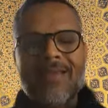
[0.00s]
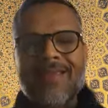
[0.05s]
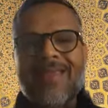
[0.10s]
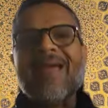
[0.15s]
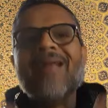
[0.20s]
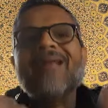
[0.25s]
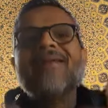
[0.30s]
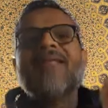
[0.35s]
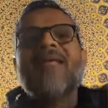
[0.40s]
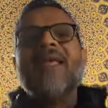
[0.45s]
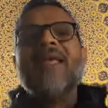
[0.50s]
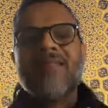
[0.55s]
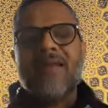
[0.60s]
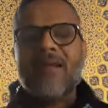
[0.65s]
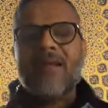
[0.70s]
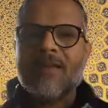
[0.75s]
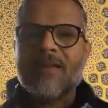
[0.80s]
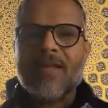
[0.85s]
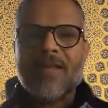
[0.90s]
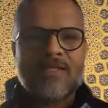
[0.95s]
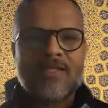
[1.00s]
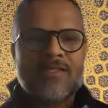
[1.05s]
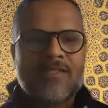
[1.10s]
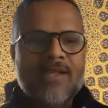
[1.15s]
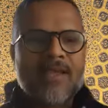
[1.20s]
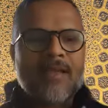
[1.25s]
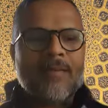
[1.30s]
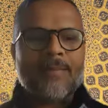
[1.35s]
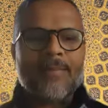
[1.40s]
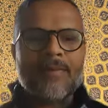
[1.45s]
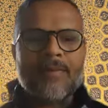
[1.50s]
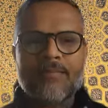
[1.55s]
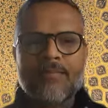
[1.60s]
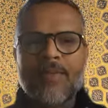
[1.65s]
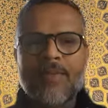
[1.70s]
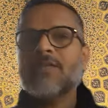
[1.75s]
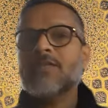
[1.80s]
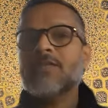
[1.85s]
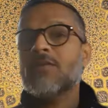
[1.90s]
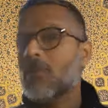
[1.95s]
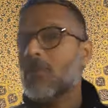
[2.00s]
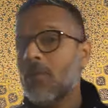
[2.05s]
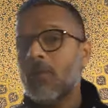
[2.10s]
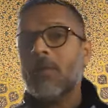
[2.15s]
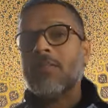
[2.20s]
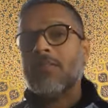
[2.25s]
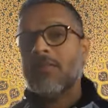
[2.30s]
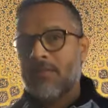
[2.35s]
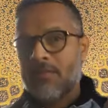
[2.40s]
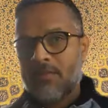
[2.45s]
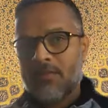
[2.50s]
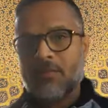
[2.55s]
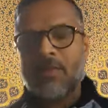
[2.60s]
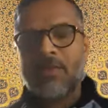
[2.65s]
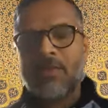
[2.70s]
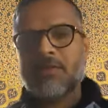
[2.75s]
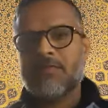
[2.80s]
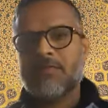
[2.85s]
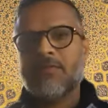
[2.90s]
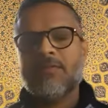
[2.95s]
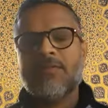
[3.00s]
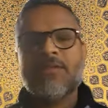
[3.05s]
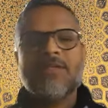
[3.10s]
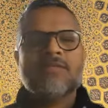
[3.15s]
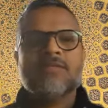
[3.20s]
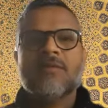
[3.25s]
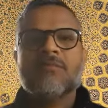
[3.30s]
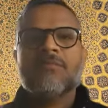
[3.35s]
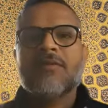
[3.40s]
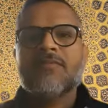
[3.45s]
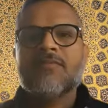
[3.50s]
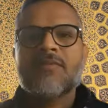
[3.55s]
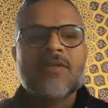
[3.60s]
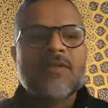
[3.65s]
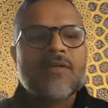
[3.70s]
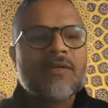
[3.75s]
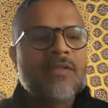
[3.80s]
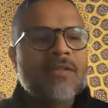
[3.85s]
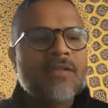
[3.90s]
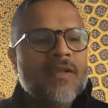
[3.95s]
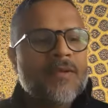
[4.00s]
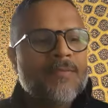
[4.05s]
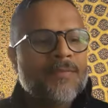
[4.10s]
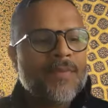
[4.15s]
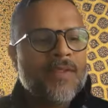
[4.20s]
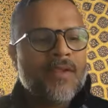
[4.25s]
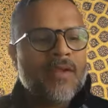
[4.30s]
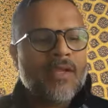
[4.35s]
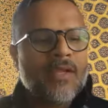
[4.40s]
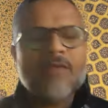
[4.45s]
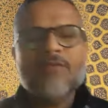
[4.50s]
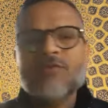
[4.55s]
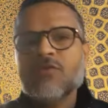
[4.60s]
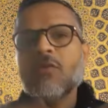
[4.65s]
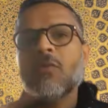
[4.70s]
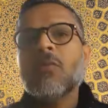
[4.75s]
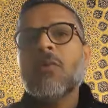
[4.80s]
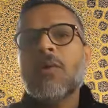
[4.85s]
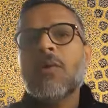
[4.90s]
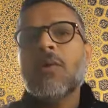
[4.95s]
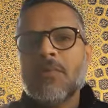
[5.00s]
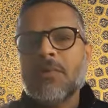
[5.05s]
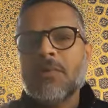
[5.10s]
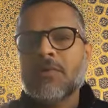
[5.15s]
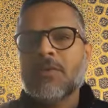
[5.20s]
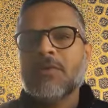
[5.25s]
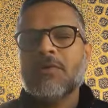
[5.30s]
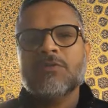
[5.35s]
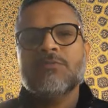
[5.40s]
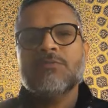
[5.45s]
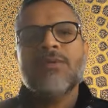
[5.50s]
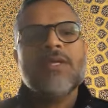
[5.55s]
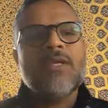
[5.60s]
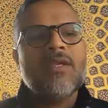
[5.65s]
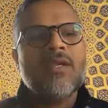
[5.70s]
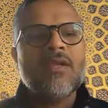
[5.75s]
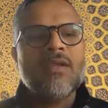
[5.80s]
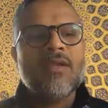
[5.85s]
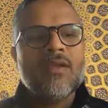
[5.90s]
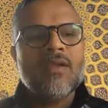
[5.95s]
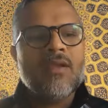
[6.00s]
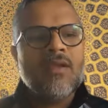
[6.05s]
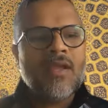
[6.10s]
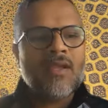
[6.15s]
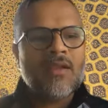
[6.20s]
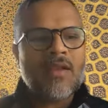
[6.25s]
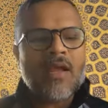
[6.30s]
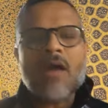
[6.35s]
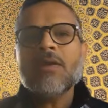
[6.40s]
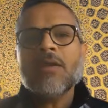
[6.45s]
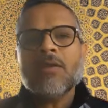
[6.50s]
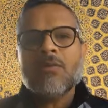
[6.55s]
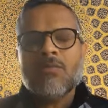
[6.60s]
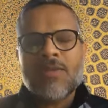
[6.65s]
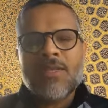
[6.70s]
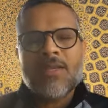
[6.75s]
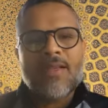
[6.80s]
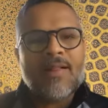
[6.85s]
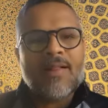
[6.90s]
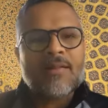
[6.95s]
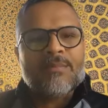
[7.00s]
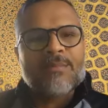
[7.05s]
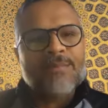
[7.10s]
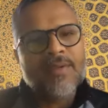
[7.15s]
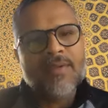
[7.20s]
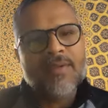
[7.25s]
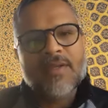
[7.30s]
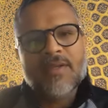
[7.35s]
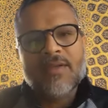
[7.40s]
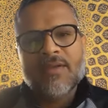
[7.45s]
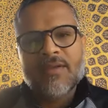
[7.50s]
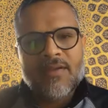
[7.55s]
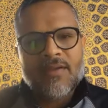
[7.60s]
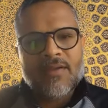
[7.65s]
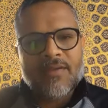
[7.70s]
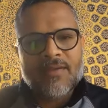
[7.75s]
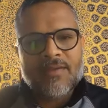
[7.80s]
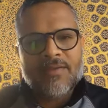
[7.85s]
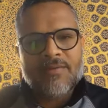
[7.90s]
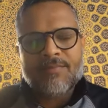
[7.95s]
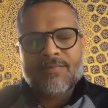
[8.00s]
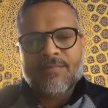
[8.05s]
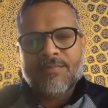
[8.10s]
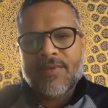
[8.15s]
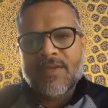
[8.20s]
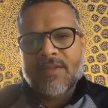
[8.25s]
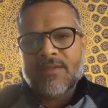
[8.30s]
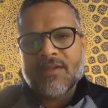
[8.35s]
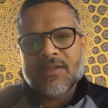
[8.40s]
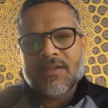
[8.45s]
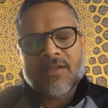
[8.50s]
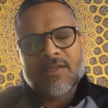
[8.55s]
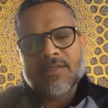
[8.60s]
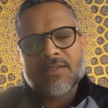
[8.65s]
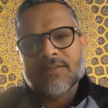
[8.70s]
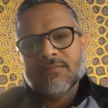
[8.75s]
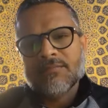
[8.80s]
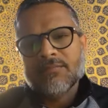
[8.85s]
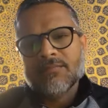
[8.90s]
can take that next step based on all the wonderful things that we've learned. If so, what would those be and how can we help, bi-idhnillah?